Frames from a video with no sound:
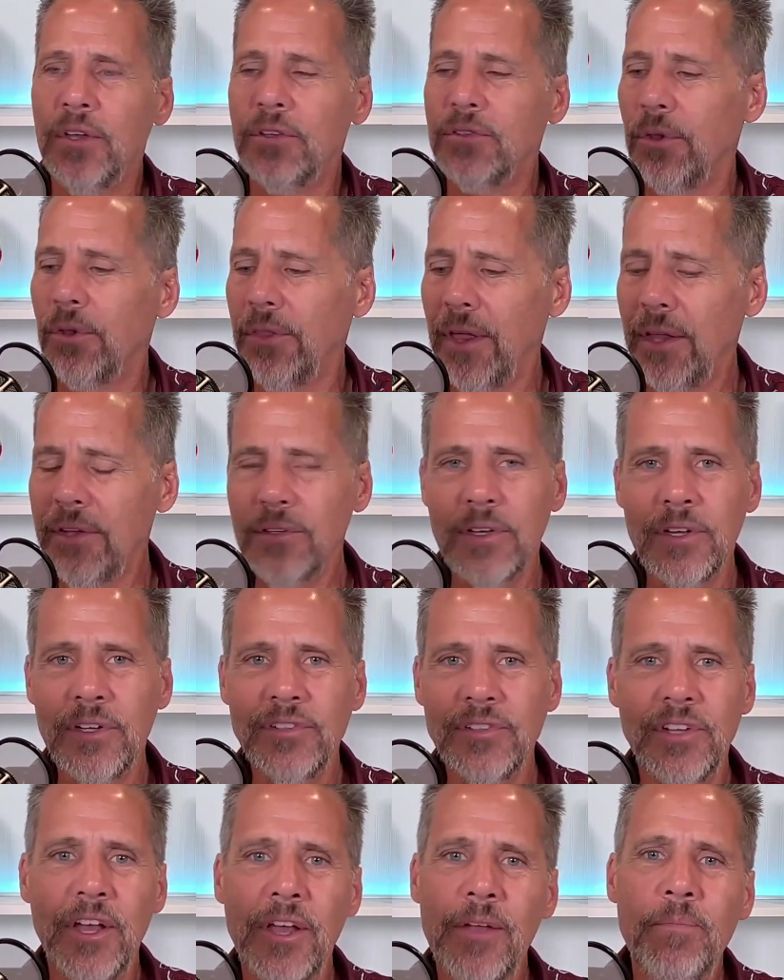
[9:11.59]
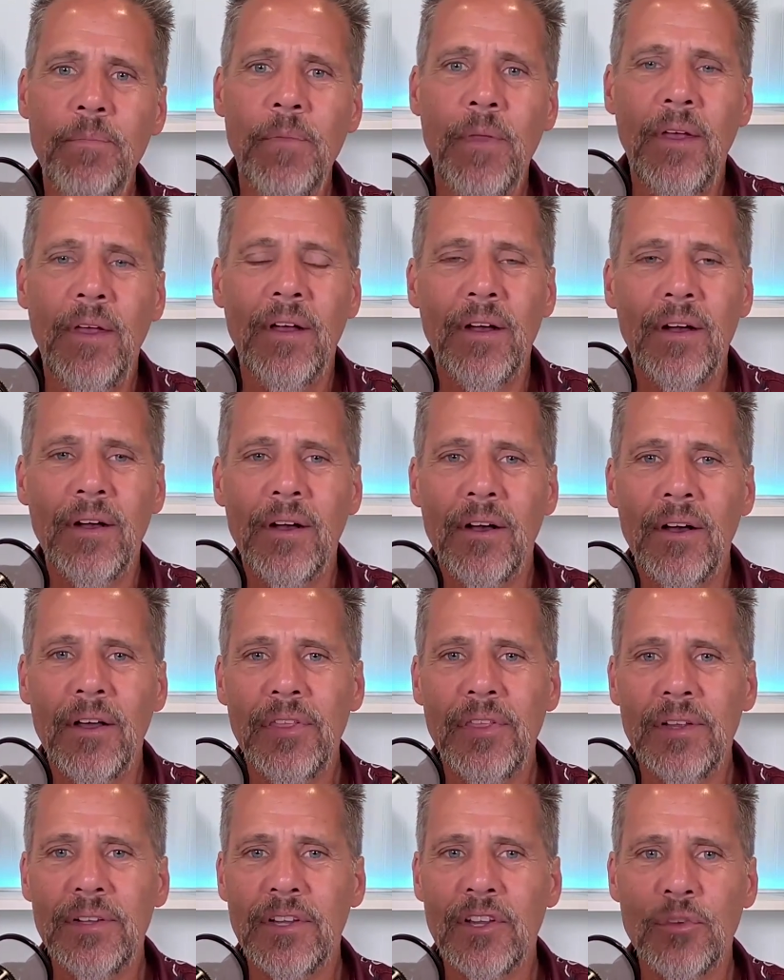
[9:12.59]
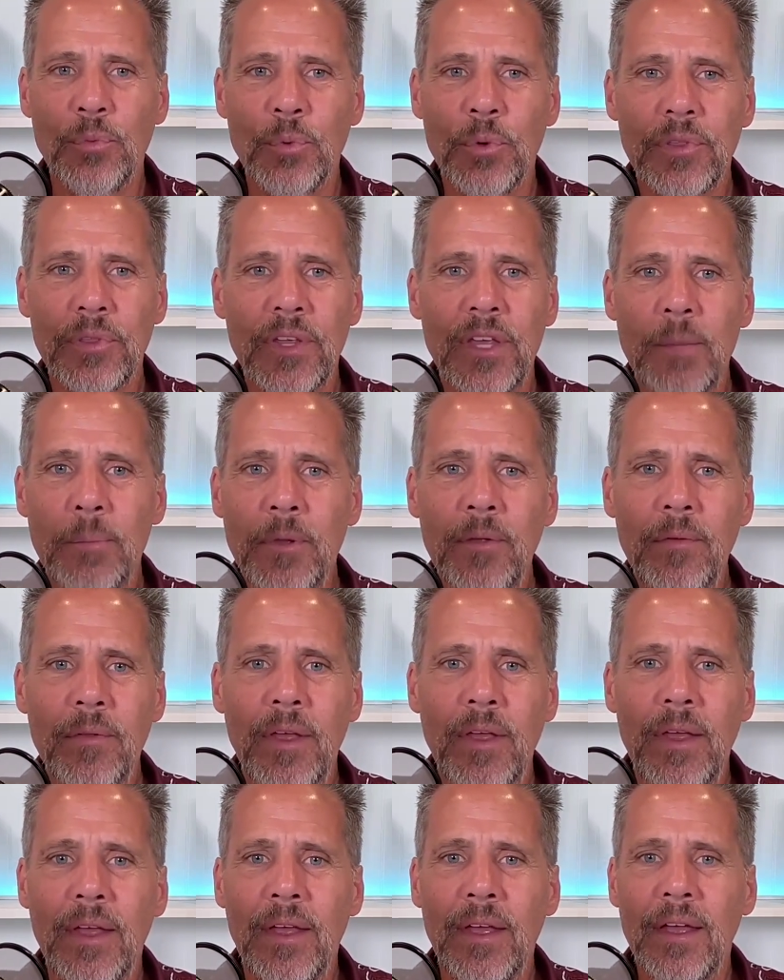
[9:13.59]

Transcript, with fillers: So that's going to stay. Uh, I think that's worth keeping.